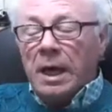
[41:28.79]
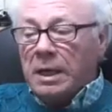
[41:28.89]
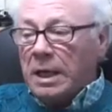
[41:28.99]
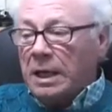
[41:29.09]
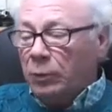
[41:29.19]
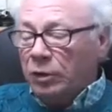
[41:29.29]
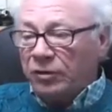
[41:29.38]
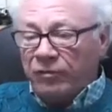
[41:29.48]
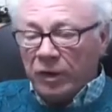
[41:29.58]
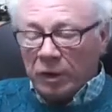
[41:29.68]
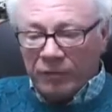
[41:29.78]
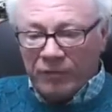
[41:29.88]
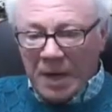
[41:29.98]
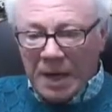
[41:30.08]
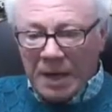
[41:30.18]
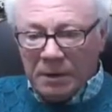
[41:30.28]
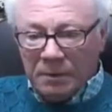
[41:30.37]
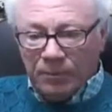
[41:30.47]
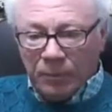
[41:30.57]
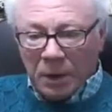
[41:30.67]
And he was vilified,
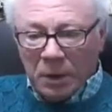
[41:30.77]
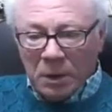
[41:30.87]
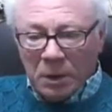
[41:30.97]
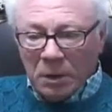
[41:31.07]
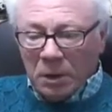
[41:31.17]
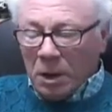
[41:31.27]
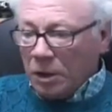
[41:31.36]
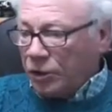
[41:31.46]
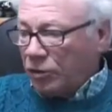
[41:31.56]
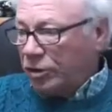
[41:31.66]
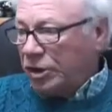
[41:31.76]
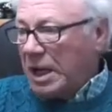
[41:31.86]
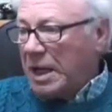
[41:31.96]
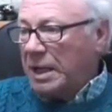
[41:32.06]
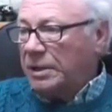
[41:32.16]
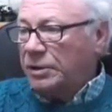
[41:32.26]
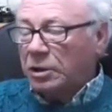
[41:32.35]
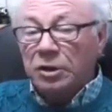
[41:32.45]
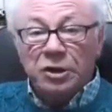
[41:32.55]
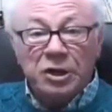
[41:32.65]
ostracized,
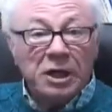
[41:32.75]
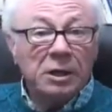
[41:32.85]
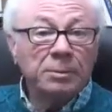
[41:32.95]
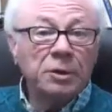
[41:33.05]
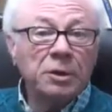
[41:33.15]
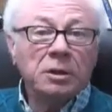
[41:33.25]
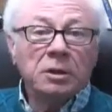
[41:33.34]
condemned,